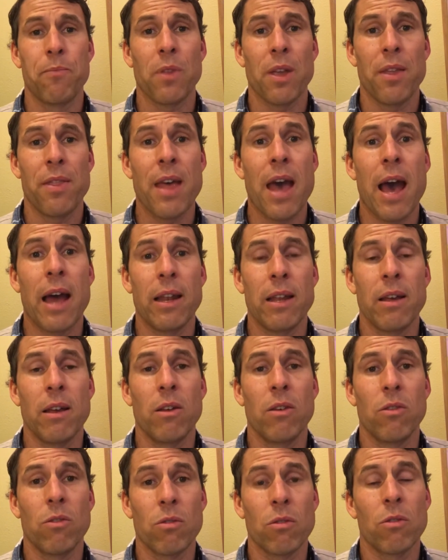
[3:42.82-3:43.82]
that
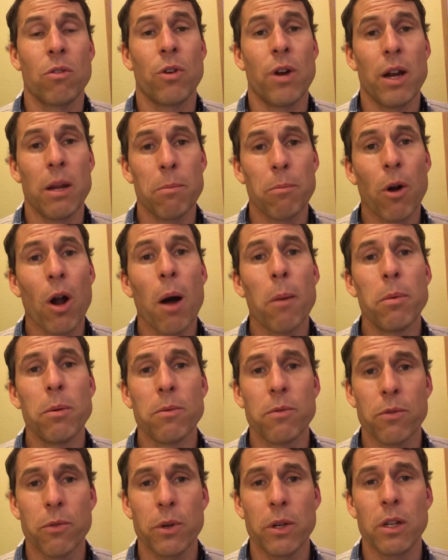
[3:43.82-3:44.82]
is creating
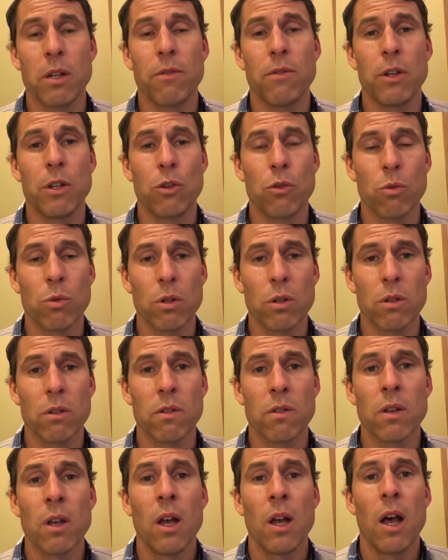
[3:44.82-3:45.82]
problems for
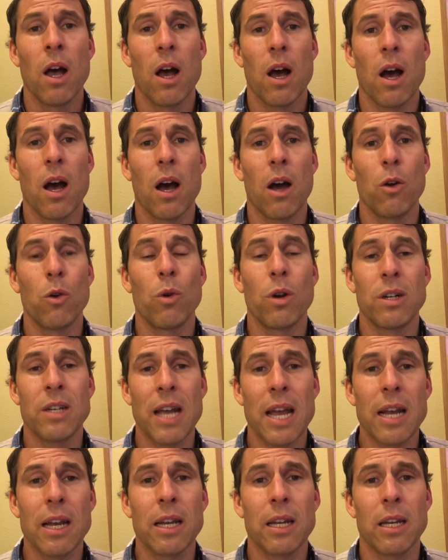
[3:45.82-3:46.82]
individuals who are
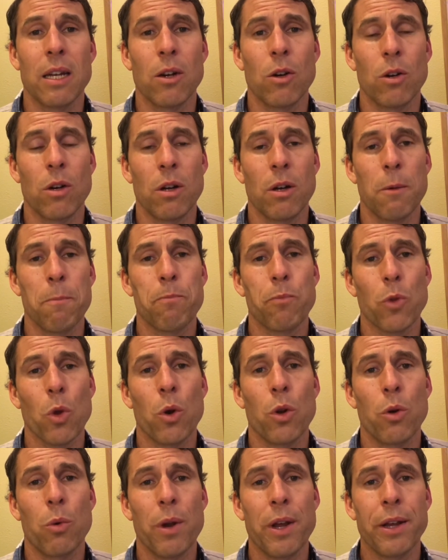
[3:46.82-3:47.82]
taking it on
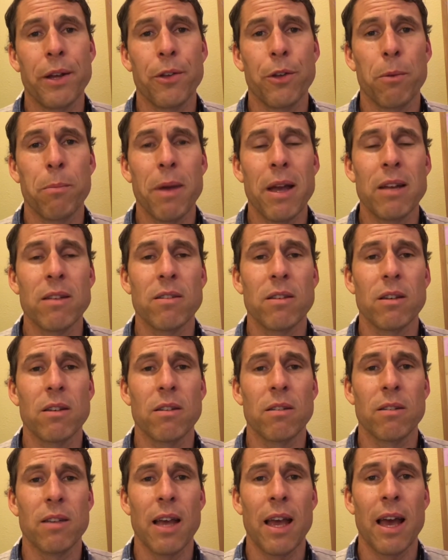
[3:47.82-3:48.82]
a regular
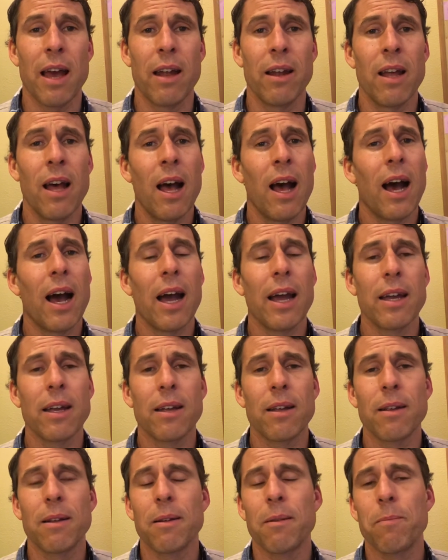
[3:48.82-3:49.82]
basis. And I
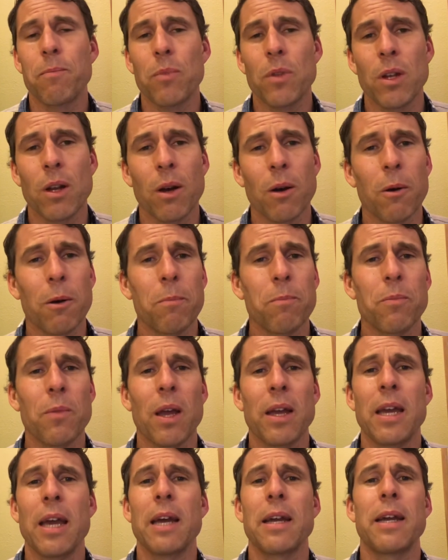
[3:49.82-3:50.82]

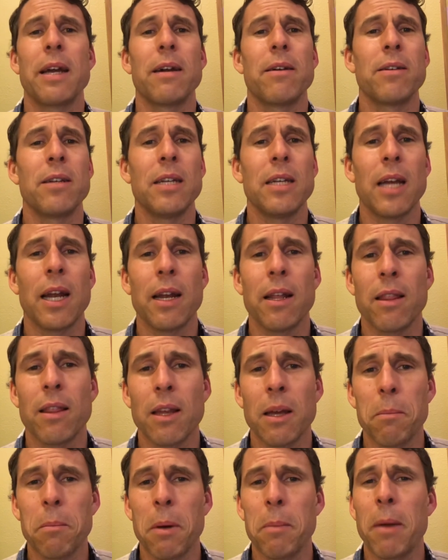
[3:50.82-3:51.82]
can't guarantee
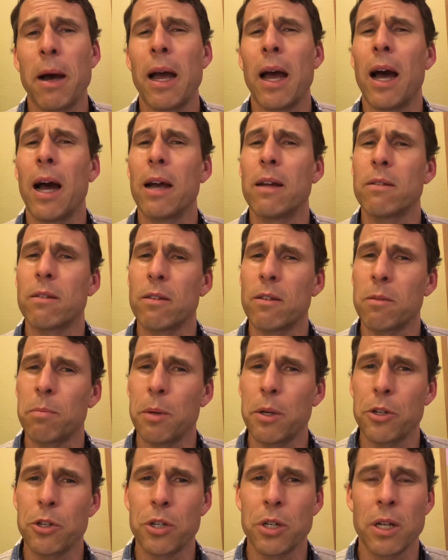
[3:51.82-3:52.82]
anything, but my high
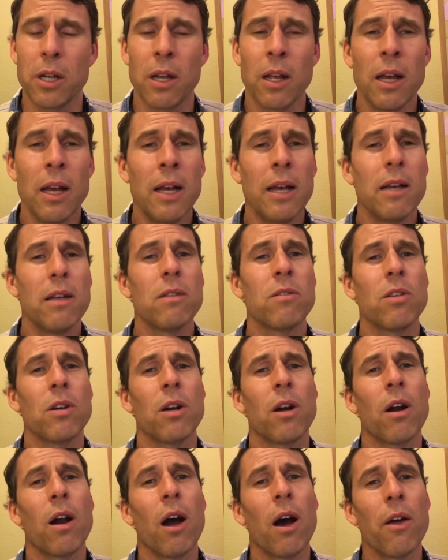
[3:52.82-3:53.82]
suspicion is there
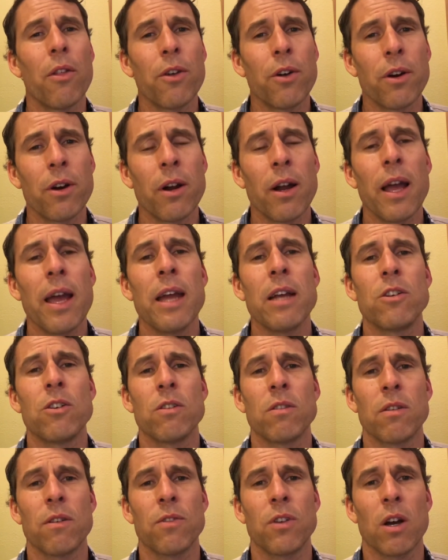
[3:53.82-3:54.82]
are other
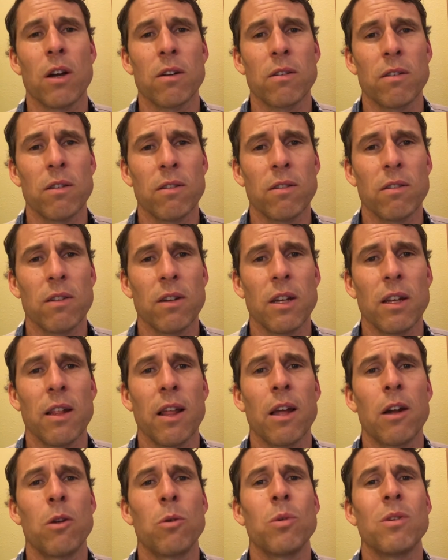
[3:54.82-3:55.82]
agents of toxicity
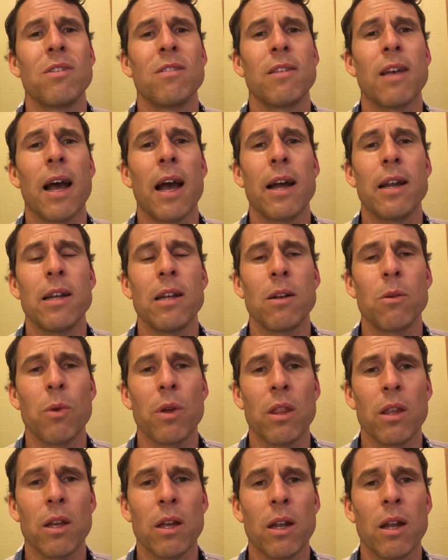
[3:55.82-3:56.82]
that are residing
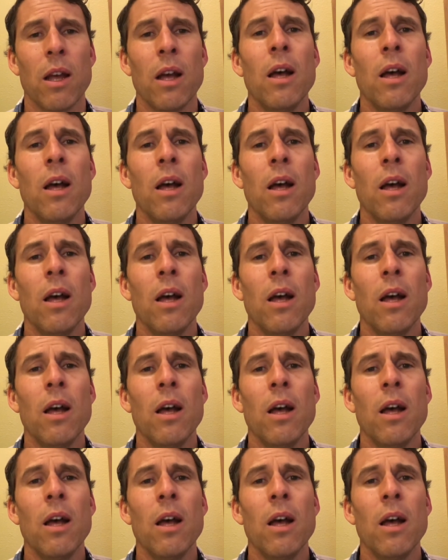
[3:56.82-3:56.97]
within